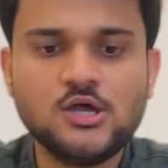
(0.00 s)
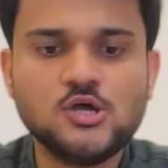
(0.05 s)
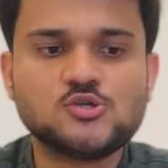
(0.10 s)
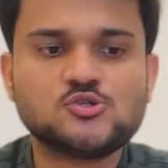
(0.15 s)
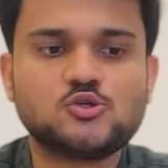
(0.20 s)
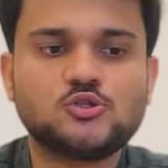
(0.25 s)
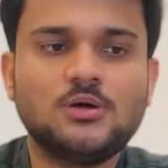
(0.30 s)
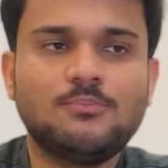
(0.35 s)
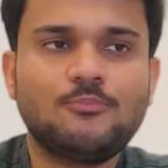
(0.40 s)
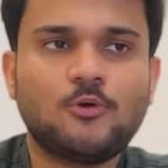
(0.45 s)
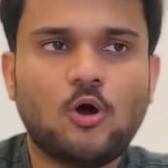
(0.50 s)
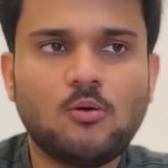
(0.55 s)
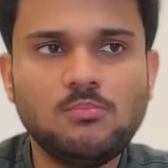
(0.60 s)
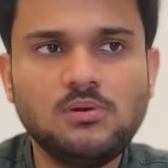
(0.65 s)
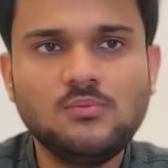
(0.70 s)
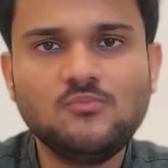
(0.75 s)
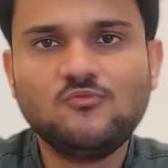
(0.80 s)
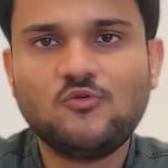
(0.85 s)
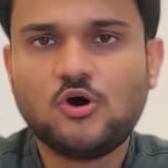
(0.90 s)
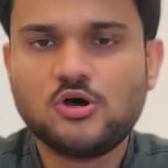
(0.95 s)
So the
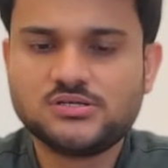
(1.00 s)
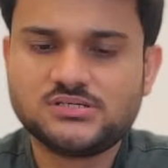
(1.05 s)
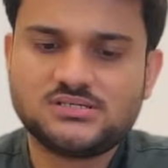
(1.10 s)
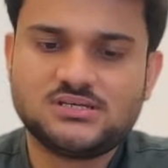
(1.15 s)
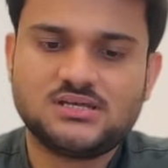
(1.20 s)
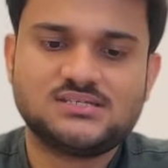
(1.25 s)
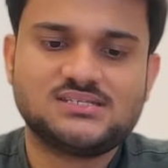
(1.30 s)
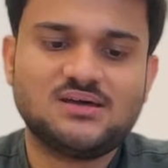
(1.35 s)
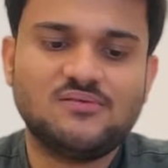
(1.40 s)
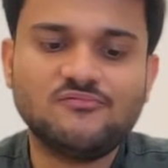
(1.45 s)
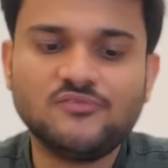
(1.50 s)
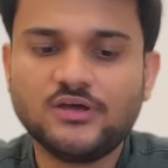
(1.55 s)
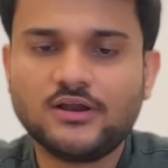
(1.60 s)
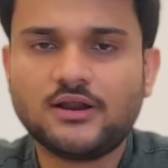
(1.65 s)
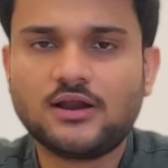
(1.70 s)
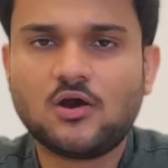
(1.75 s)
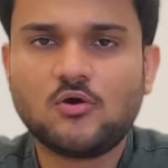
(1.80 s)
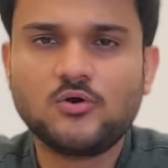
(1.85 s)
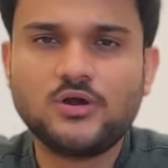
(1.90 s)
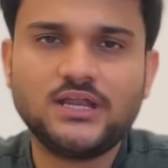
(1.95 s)
problem was somewhere
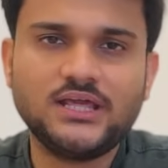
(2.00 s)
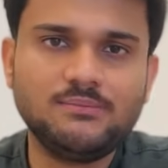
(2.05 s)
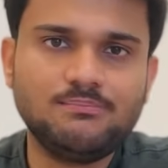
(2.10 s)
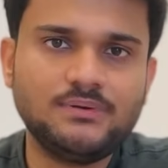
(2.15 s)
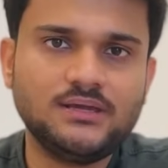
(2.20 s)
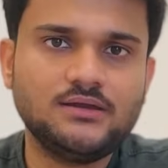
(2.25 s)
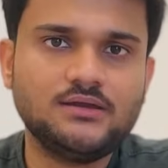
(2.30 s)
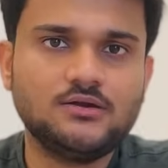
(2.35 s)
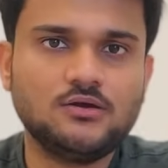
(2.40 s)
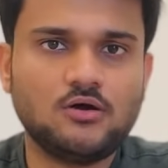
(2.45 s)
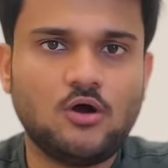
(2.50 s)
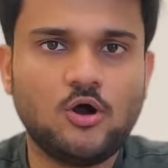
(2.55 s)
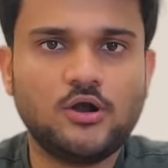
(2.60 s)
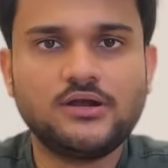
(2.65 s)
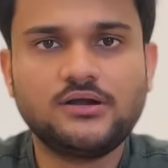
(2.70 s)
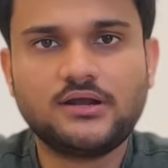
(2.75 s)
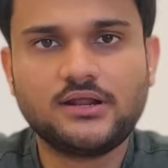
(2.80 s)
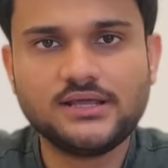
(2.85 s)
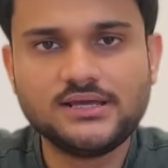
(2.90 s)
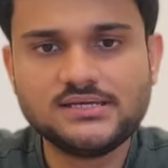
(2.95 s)
around DP
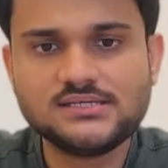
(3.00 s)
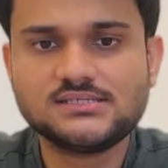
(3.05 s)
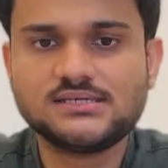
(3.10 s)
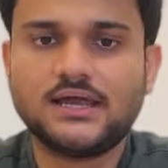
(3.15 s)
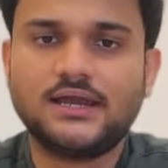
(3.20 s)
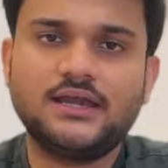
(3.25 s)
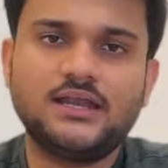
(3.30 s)
on trees and